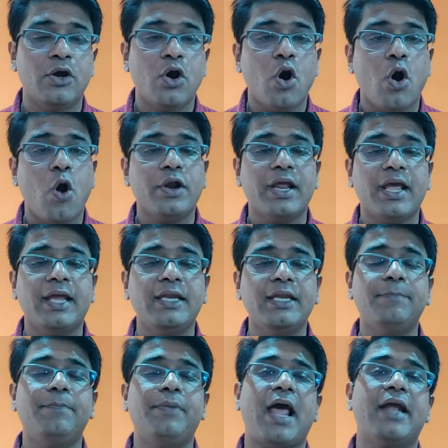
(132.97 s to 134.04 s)
or any
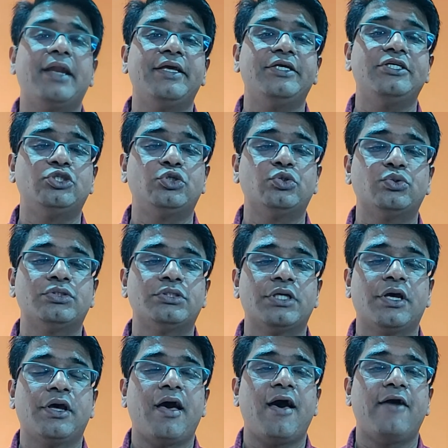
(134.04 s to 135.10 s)
planning issues
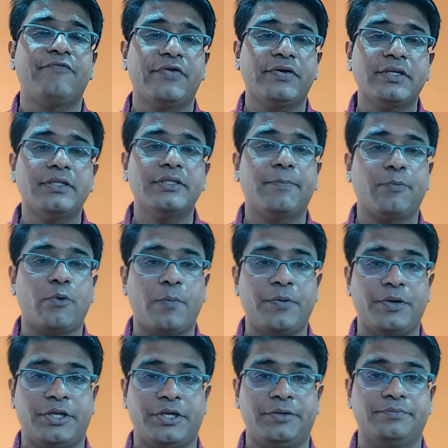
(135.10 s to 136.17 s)
affecting the
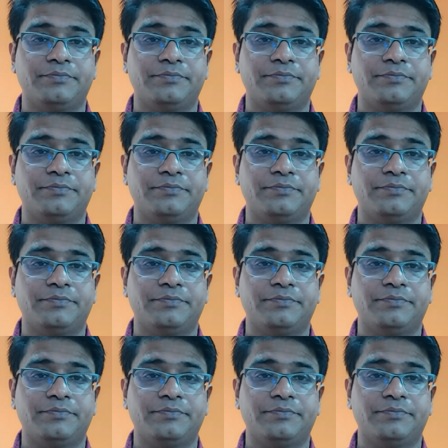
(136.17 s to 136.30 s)
property.